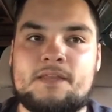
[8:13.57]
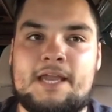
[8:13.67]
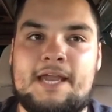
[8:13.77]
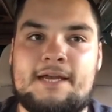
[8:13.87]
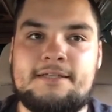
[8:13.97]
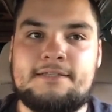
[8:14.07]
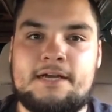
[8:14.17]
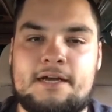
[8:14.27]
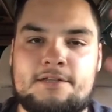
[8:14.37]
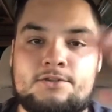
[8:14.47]
and
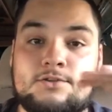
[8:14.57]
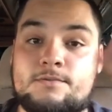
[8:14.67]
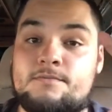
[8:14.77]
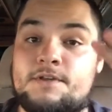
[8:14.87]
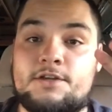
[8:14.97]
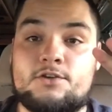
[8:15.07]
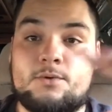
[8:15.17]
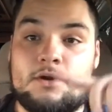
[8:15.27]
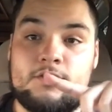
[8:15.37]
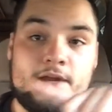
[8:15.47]
do some finish
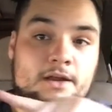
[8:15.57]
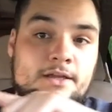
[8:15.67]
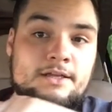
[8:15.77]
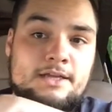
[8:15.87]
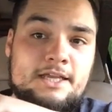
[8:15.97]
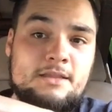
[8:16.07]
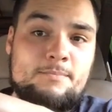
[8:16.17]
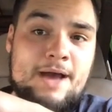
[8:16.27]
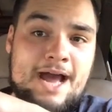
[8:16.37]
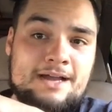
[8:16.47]
work there. In the
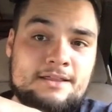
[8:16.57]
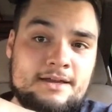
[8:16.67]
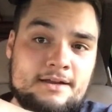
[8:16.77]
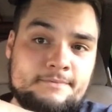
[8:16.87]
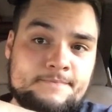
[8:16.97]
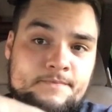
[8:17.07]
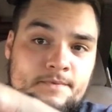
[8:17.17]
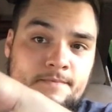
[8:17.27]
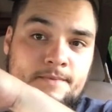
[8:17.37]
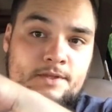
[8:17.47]
back there,
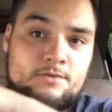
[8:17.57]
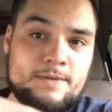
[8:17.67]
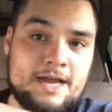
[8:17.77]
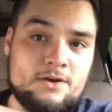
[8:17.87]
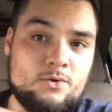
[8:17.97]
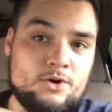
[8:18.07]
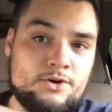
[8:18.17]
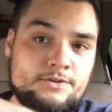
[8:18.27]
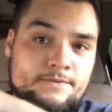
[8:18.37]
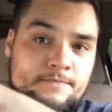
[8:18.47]
those back
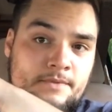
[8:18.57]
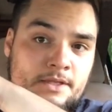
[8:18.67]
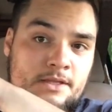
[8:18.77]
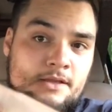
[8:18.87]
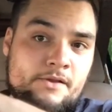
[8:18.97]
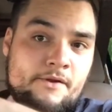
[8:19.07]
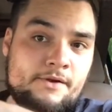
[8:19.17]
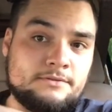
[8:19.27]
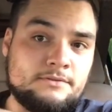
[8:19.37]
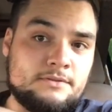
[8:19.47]
corners,
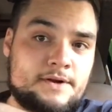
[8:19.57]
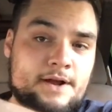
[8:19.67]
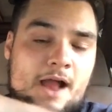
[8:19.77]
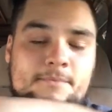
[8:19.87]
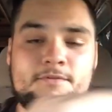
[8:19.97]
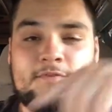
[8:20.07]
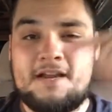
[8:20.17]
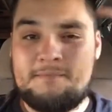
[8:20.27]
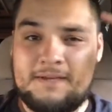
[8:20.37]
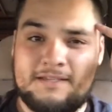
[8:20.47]
I've been
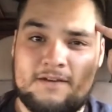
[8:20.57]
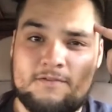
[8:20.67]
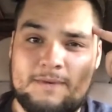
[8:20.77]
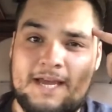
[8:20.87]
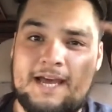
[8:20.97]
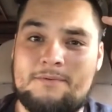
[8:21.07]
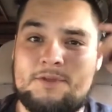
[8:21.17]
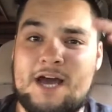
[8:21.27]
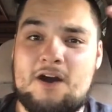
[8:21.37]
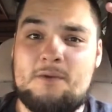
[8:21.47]
fighting myself in my head
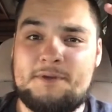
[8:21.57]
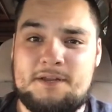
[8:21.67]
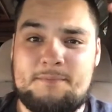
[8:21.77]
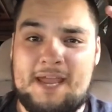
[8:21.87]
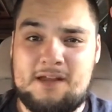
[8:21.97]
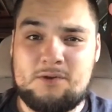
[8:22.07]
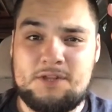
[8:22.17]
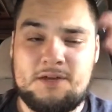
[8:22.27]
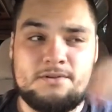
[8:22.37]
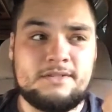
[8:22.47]
with how I'm going to panel
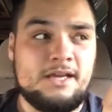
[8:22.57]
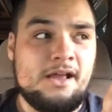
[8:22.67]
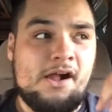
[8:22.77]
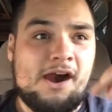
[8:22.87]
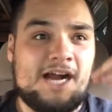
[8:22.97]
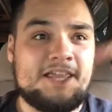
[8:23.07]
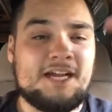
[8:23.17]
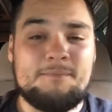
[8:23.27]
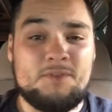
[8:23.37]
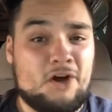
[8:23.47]
those. I
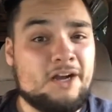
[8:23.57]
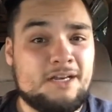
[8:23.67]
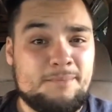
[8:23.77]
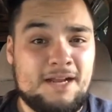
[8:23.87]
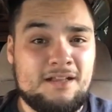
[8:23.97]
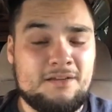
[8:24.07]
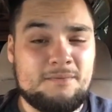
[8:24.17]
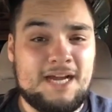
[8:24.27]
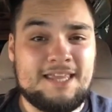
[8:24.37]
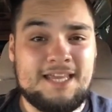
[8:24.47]
think I'm not going to panel
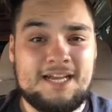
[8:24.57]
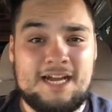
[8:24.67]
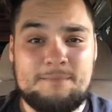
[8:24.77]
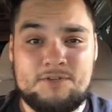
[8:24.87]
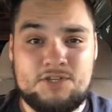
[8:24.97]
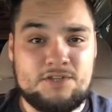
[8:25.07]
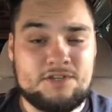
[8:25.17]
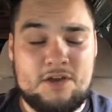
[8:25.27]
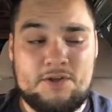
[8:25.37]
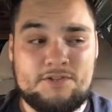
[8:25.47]
them. I think I'm
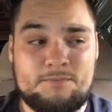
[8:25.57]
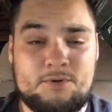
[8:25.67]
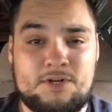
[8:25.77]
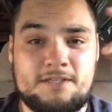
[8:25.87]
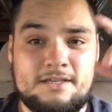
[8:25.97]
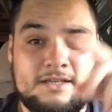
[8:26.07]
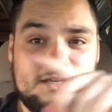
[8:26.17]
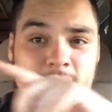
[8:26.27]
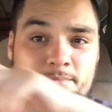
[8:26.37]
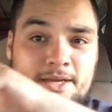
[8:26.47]
just going to put
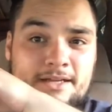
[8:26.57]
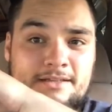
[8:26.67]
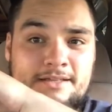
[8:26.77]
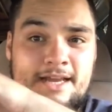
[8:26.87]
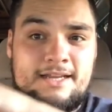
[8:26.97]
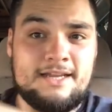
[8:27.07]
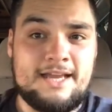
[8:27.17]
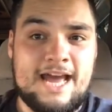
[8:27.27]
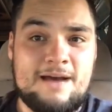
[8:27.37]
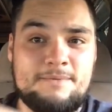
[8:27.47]
big standing
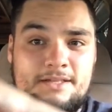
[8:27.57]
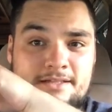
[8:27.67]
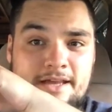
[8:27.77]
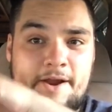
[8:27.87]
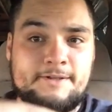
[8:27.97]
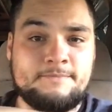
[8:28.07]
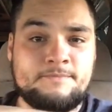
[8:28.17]
cabinets there,